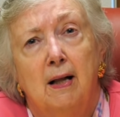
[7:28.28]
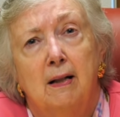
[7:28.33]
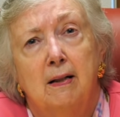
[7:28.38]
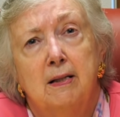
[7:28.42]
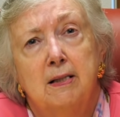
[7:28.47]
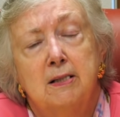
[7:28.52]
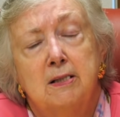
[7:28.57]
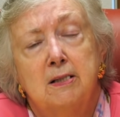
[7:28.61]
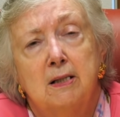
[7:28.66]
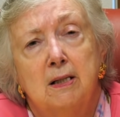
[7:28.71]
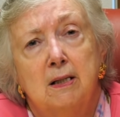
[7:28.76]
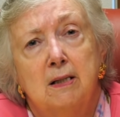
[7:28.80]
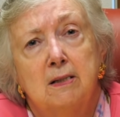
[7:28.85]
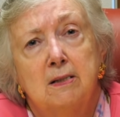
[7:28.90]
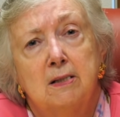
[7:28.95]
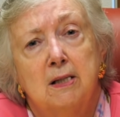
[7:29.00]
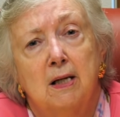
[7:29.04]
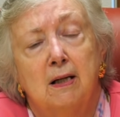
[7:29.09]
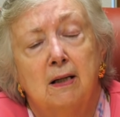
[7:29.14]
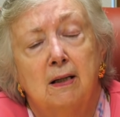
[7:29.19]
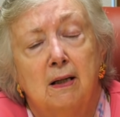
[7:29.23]
This
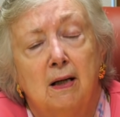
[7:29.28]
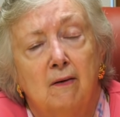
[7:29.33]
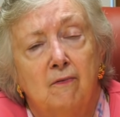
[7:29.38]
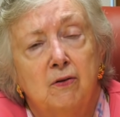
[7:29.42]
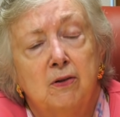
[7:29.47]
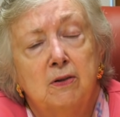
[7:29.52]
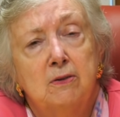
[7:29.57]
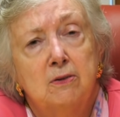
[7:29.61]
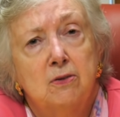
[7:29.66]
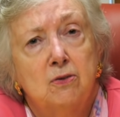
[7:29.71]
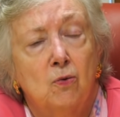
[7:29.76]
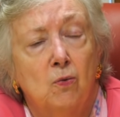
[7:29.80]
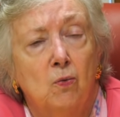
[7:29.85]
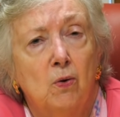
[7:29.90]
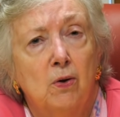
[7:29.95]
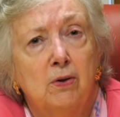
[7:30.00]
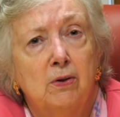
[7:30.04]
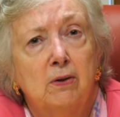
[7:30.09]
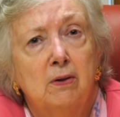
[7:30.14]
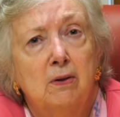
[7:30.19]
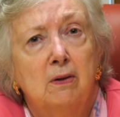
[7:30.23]
is a governor's
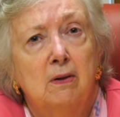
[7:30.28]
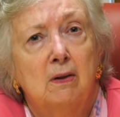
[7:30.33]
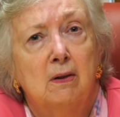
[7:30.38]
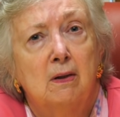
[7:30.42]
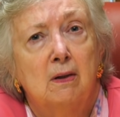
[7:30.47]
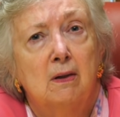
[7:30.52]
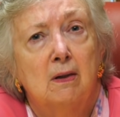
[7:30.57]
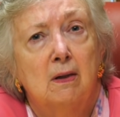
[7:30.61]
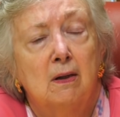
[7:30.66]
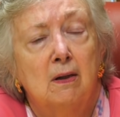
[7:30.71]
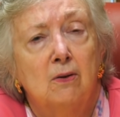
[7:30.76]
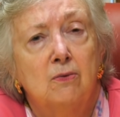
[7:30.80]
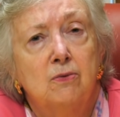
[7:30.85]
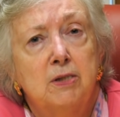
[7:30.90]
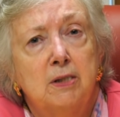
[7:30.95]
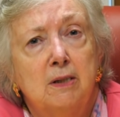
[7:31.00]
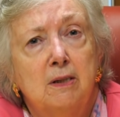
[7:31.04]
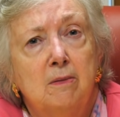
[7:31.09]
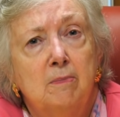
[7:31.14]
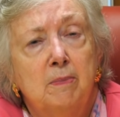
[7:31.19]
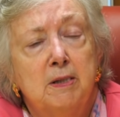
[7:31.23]
order
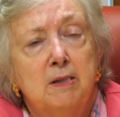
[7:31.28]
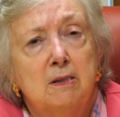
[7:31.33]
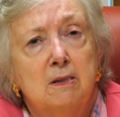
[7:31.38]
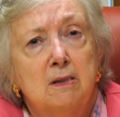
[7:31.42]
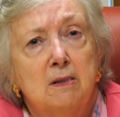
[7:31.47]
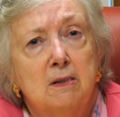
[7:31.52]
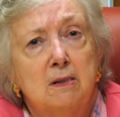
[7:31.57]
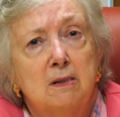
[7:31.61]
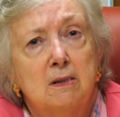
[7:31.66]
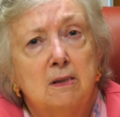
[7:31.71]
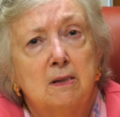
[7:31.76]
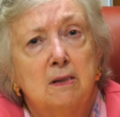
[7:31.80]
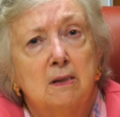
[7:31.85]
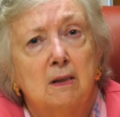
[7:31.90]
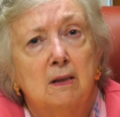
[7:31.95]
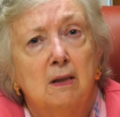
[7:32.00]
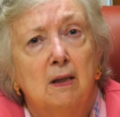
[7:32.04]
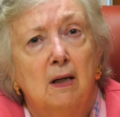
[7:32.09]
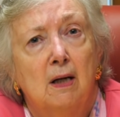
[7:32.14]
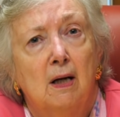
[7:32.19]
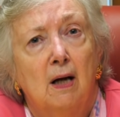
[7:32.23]
closing the businesses.
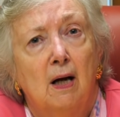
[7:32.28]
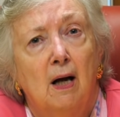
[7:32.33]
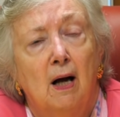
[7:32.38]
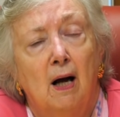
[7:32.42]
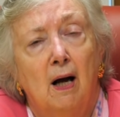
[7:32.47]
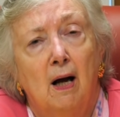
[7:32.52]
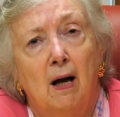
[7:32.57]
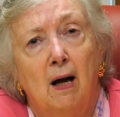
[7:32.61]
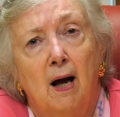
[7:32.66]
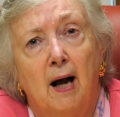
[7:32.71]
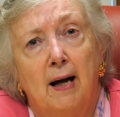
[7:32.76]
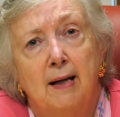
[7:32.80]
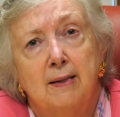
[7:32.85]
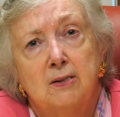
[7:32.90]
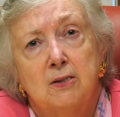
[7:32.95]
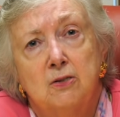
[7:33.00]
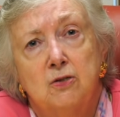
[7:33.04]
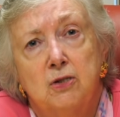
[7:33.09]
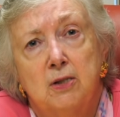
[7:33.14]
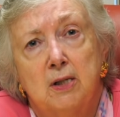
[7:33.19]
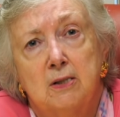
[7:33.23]
I
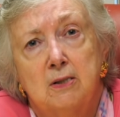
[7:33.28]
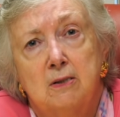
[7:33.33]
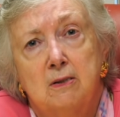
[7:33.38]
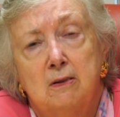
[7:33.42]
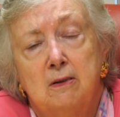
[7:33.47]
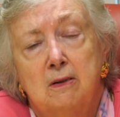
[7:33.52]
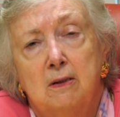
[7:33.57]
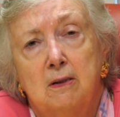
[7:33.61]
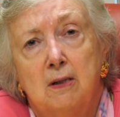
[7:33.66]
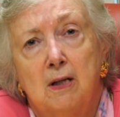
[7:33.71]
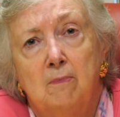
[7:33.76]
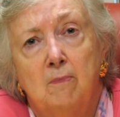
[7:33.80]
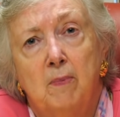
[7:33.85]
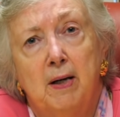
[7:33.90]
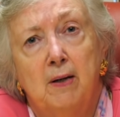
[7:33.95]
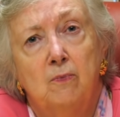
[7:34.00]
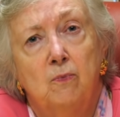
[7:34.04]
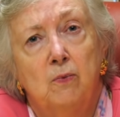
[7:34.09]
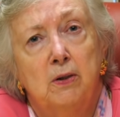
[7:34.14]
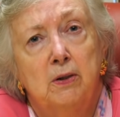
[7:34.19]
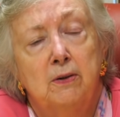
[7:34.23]
suggested that they
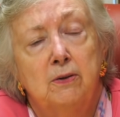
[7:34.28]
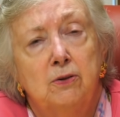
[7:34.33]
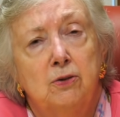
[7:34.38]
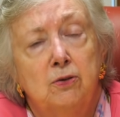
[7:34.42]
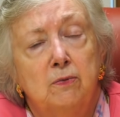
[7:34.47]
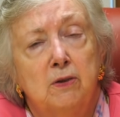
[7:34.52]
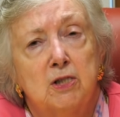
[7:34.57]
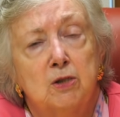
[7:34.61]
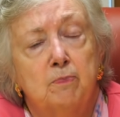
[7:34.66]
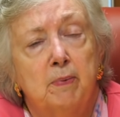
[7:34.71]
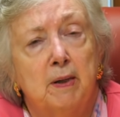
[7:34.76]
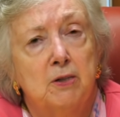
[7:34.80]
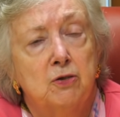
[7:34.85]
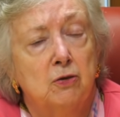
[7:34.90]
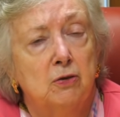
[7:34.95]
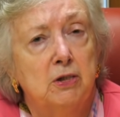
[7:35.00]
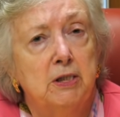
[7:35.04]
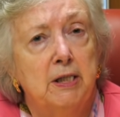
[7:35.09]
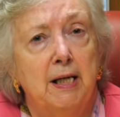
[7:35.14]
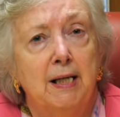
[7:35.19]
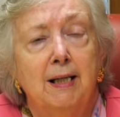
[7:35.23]
might want to do a
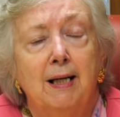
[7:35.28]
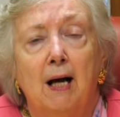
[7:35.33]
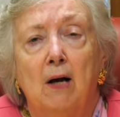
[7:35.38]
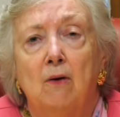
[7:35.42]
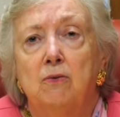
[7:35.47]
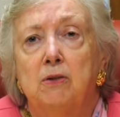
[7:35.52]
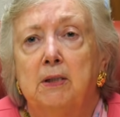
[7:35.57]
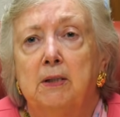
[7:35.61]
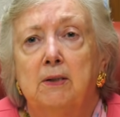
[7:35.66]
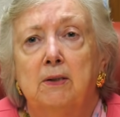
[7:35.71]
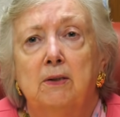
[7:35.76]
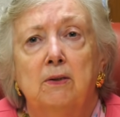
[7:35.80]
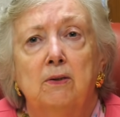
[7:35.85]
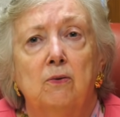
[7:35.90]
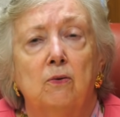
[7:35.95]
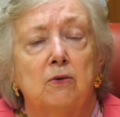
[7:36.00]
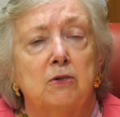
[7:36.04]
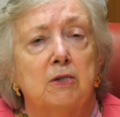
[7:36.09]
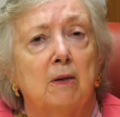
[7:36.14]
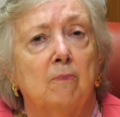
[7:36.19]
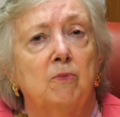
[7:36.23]
special takeout dinner
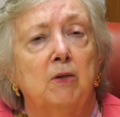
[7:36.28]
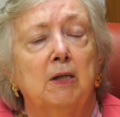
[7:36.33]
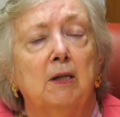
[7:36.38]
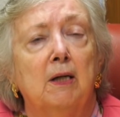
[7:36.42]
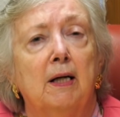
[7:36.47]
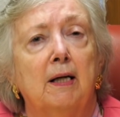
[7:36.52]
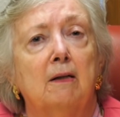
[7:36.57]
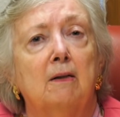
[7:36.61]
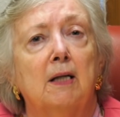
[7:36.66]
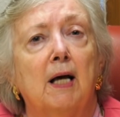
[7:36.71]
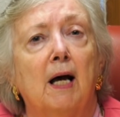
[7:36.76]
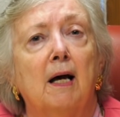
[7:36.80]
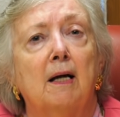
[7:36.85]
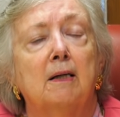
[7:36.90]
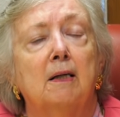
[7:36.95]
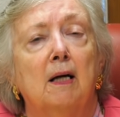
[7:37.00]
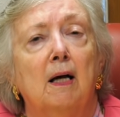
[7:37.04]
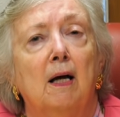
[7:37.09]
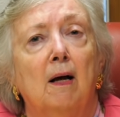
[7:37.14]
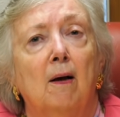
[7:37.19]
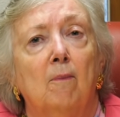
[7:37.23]
or something like
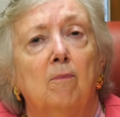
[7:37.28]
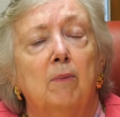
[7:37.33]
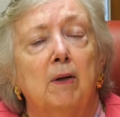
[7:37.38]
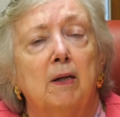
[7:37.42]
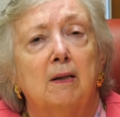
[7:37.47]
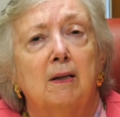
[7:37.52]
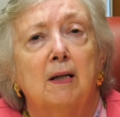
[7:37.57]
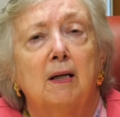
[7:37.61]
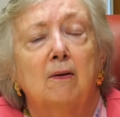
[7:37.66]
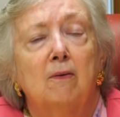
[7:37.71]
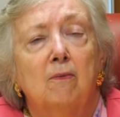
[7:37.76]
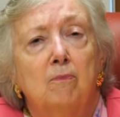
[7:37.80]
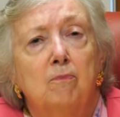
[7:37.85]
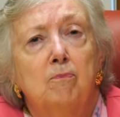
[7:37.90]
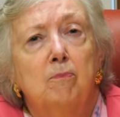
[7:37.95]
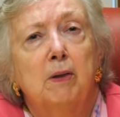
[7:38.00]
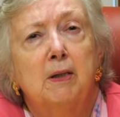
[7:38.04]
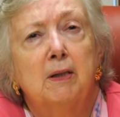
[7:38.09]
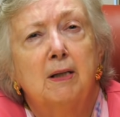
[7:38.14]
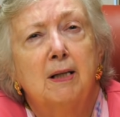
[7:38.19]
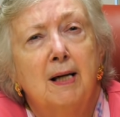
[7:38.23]
that, but
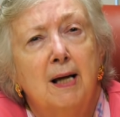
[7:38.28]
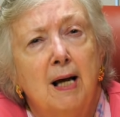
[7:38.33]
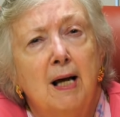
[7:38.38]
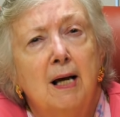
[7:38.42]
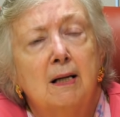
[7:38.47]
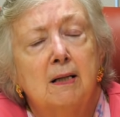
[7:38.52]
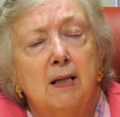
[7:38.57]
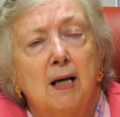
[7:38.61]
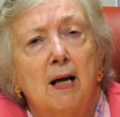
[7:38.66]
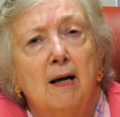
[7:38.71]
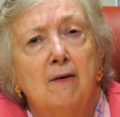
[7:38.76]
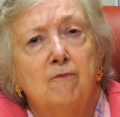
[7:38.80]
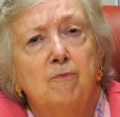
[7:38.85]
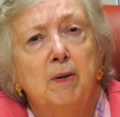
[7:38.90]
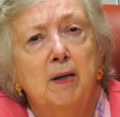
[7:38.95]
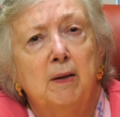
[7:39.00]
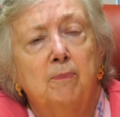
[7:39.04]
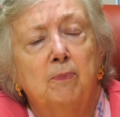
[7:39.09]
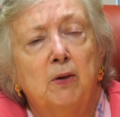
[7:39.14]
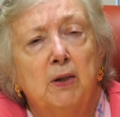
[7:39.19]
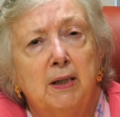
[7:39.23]
they can't have
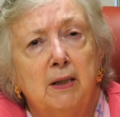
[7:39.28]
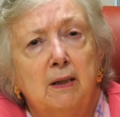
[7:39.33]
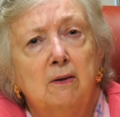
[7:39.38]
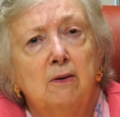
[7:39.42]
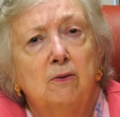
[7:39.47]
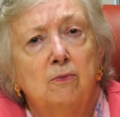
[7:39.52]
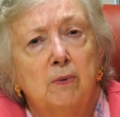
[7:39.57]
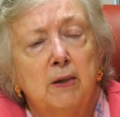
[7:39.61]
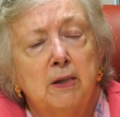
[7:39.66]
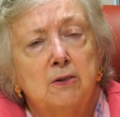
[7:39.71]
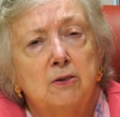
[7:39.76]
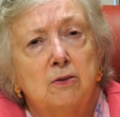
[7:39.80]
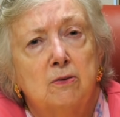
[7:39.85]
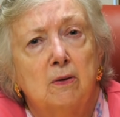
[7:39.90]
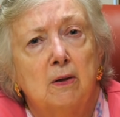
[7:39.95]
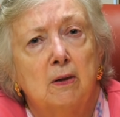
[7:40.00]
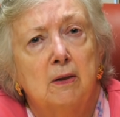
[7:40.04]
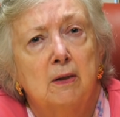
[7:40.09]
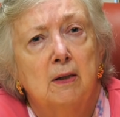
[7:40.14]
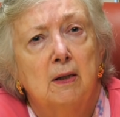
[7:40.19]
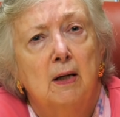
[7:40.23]
people in the
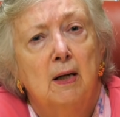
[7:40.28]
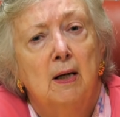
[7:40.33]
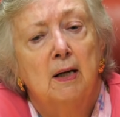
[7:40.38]
restaurant.